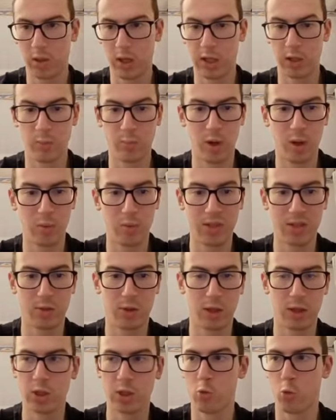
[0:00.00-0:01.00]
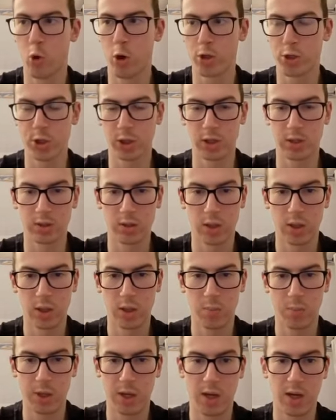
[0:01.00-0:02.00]
and probably you can rewatch it
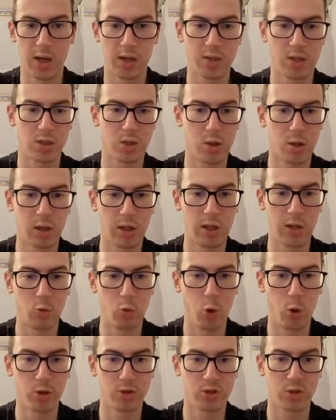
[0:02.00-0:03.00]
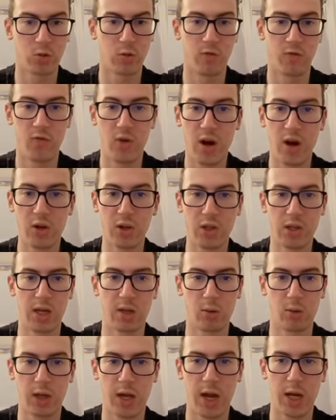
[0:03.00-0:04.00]
because it certainly was
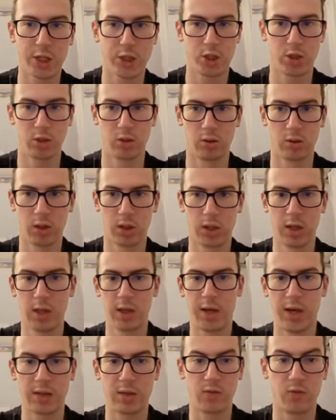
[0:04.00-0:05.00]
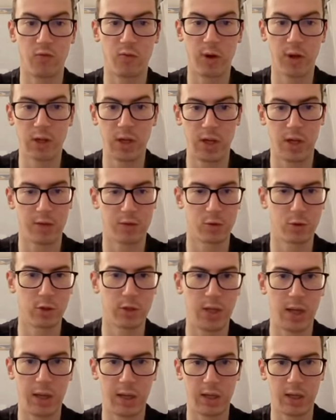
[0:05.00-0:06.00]
very educational and very
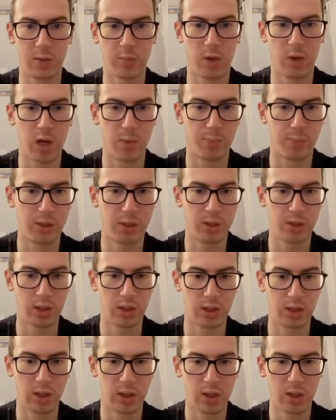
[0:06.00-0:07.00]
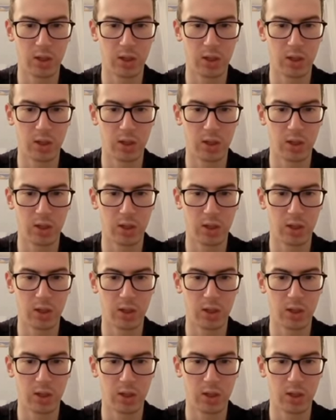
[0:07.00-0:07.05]
entertaining in my opinion.